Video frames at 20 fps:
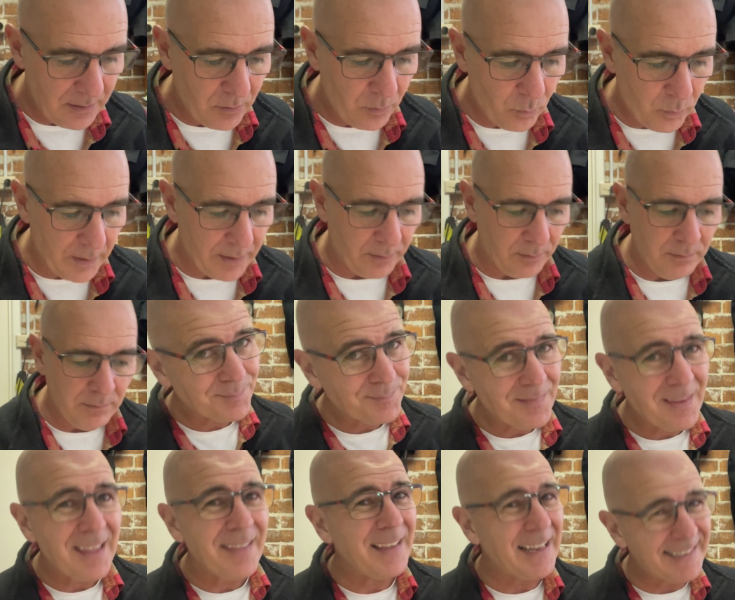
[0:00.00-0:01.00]
Well,
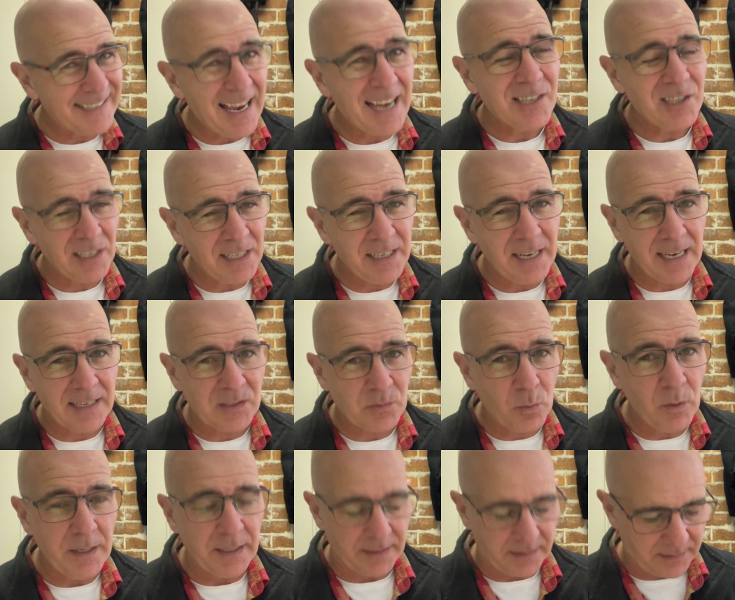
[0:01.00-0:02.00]
that's actually next
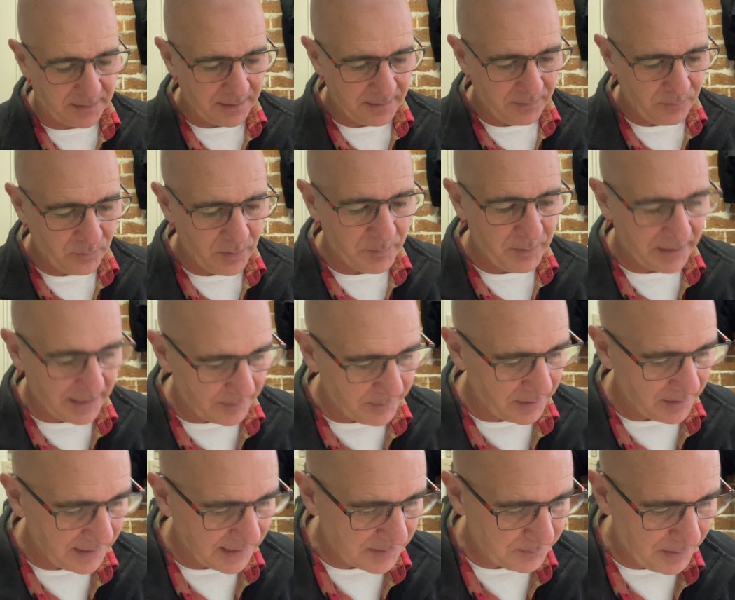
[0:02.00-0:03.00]
week when we come to the
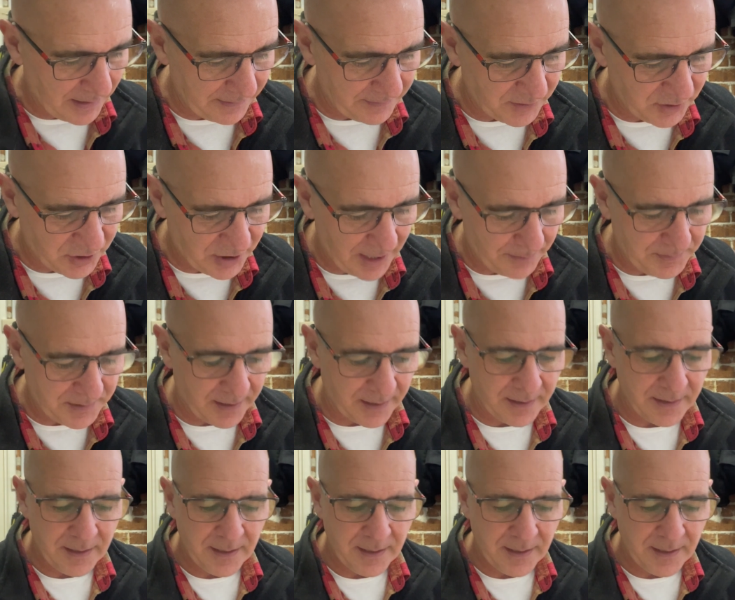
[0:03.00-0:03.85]
next part of this chapter.